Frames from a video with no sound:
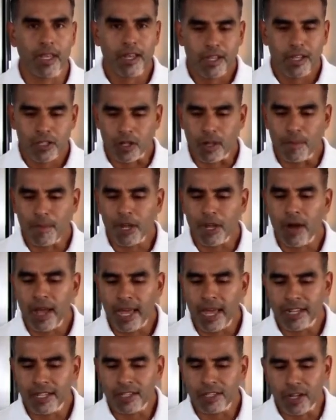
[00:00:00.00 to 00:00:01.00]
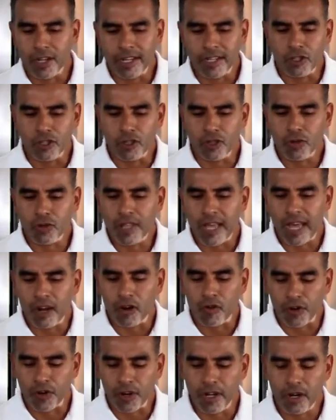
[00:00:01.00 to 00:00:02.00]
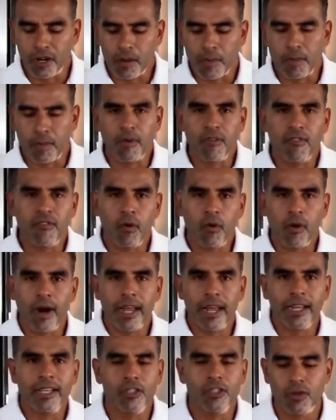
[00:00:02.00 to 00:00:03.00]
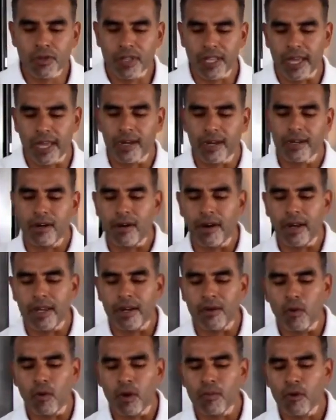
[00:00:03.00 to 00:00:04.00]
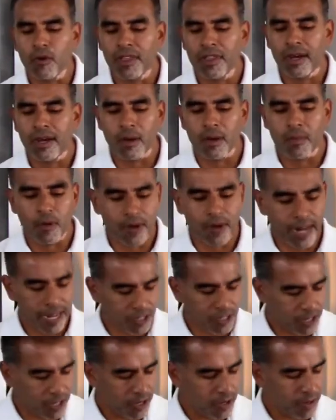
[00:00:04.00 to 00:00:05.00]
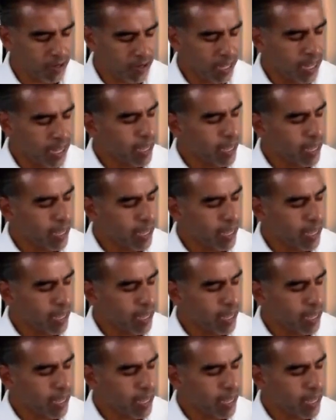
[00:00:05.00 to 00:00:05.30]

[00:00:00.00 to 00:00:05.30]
So let me go ahead and do that over here. But before I can do that, all right, one more thing I want to point out to you.